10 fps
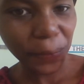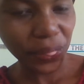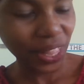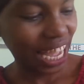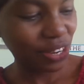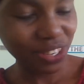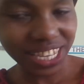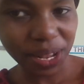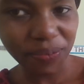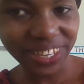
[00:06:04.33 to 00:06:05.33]
Can you
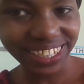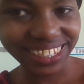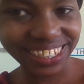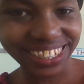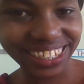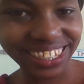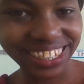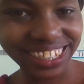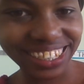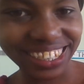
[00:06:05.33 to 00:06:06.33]
tell me?
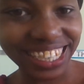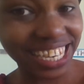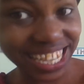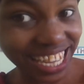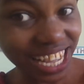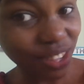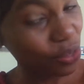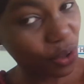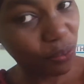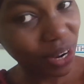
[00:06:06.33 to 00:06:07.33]
Discuss
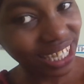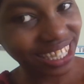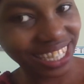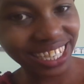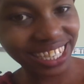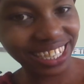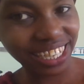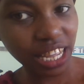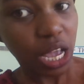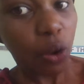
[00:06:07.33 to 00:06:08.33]
with your partner.
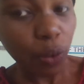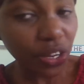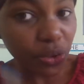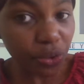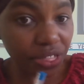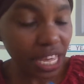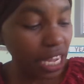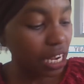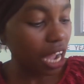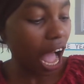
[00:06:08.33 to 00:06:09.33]
What do you
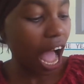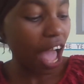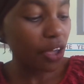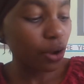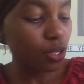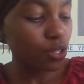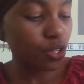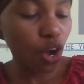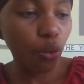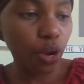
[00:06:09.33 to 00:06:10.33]
think Ayo
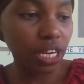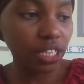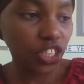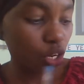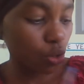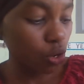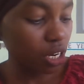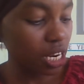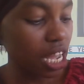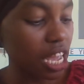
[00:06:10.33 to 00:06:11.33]
saw when she
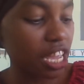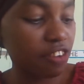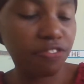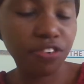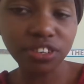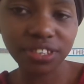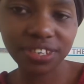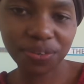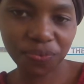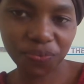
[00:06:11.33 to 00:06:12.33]
looked in front?